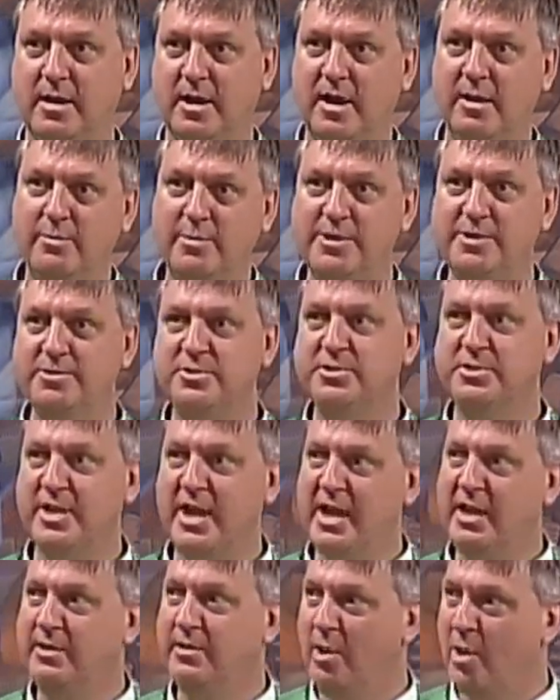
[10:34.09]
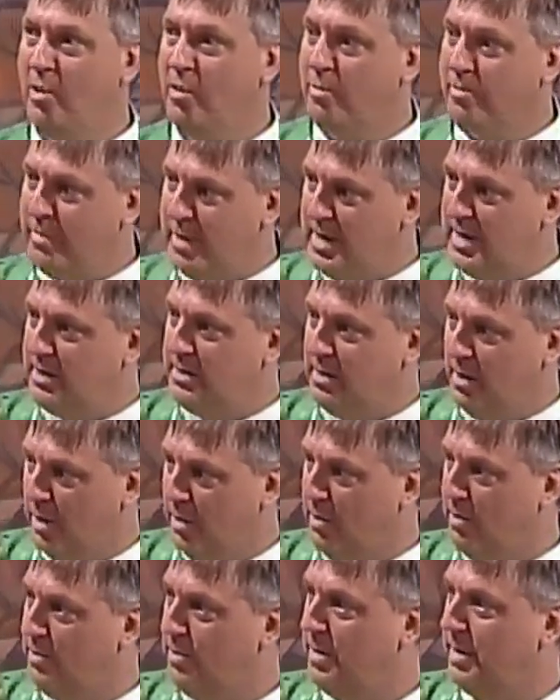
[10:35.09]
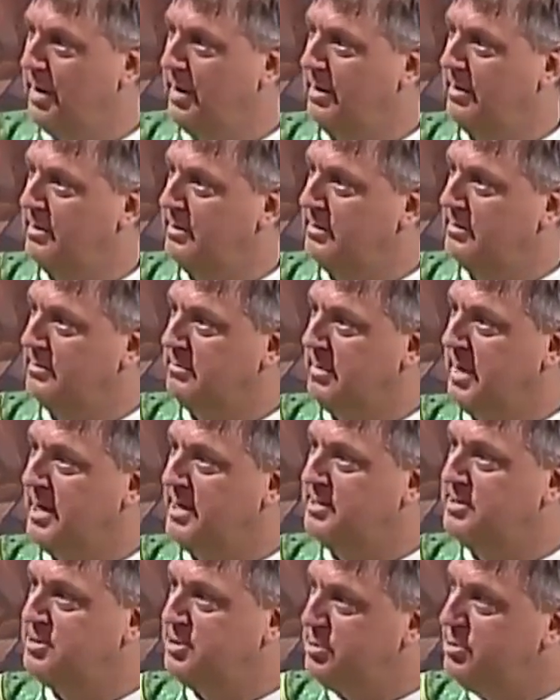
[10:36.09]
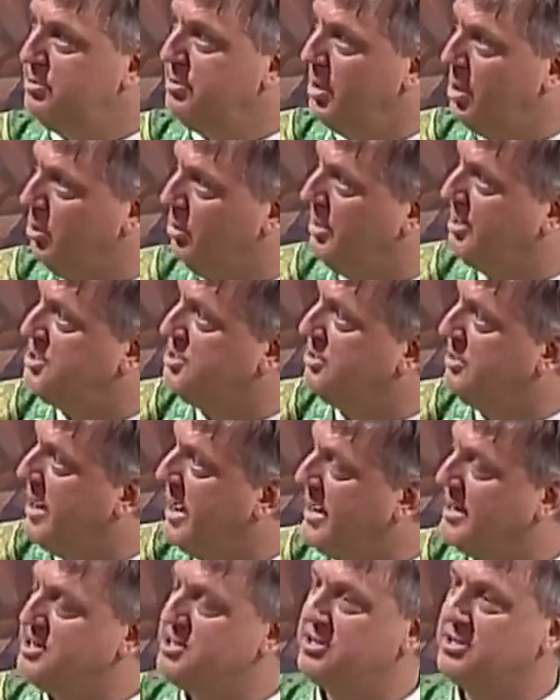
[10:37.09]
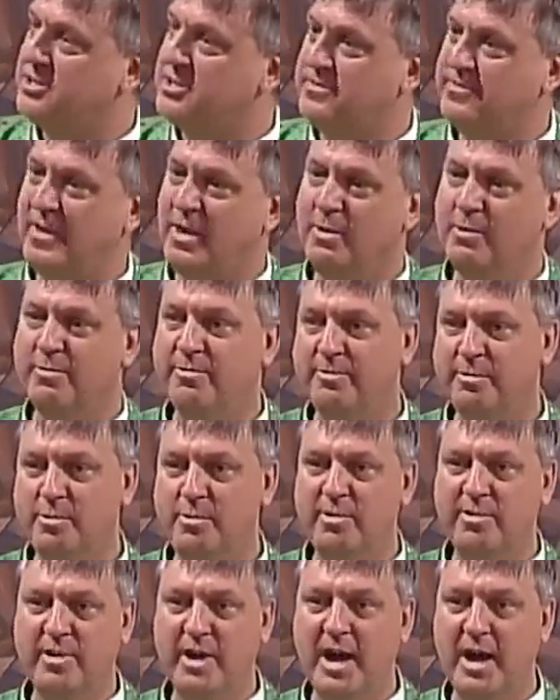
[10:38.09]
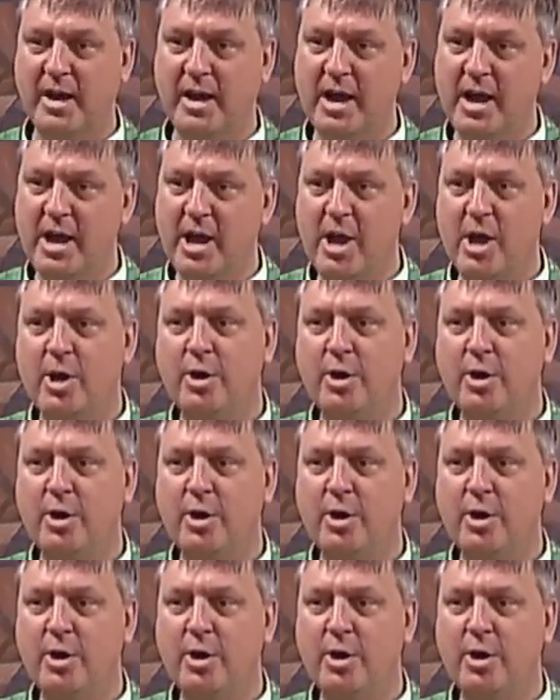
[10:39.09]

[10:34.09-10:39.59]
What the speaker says: And when you say no, mean no and do no. Let your actions follow through with that.